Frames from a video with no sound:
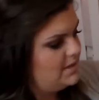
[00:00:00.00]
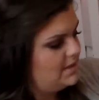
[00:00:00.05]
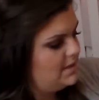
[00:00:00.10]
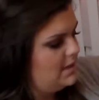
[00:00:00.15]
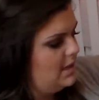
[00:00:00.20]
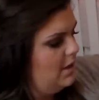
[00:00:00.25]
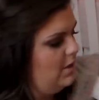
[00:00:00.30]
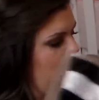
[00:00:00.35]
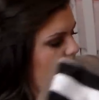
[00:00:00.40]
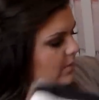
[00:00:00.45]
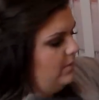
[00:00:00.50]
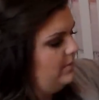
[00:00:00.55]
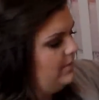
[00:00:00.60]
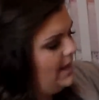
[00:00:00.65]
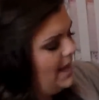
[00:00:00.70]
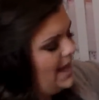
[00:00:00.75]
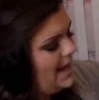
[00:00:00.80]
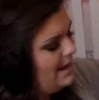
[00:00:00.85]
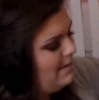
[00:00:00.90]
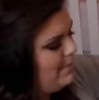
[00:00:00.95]
So,
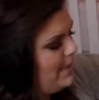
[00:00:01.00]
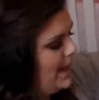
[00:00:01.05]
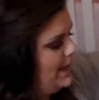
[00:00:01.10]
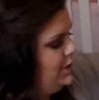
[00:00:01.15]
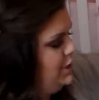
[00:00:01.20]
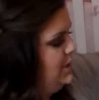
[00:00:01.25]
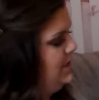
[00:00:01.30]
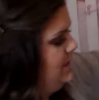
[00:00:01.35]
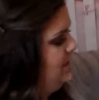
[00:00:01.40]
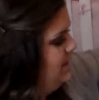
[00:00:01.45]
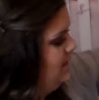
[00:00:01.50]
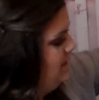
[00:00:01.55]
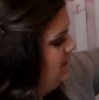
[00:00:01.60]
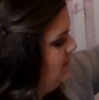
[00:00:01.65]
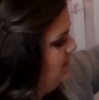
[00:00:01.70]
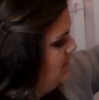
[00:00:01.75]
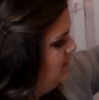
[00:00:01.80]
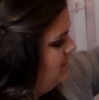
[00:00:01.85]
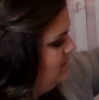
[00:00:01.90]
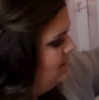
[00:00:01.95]
and it matches,
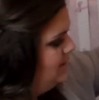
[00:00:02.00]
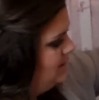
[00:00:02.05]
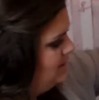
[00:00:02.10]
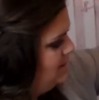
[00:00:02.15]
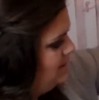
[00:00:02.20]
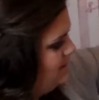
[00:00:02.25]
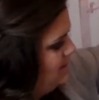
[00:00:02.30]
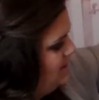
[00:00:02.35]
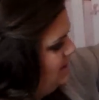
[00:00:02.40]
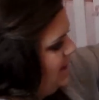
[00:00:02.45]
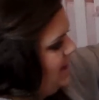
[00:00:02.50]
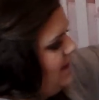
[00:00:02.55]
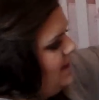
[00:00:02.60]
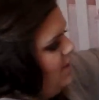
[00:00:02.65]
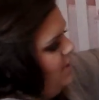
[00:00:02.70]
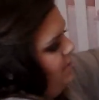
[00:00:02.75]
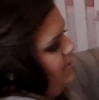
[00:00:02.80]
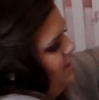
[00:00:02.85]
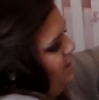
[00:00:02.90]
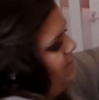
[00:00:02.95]
and
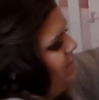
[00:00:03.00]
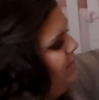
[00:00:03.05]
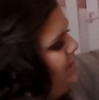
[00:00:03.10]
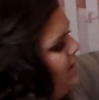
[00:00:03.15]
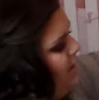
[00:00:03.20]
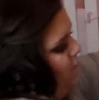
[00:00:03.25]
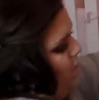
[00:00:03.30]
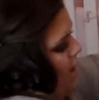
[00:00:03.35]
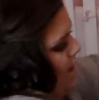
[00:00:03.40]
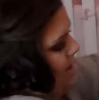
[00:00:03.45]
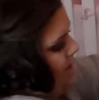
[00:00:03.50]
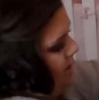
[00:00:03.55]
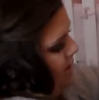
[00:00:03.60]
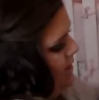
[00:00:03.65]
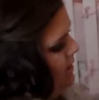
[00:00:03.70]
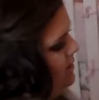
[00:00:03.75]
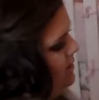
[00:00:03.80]
nobody would be the wiser.